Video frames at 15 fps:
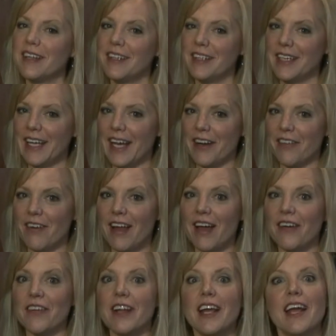you get her
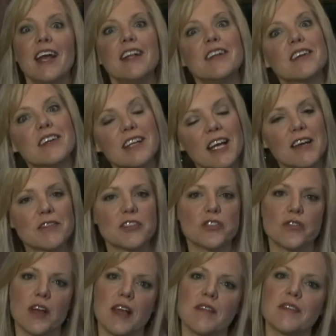out, and you're going to have to
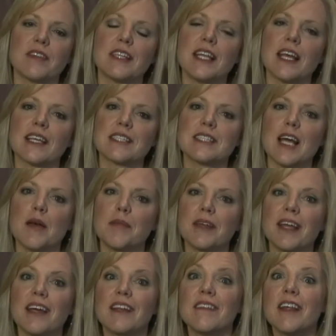try for the next nap again.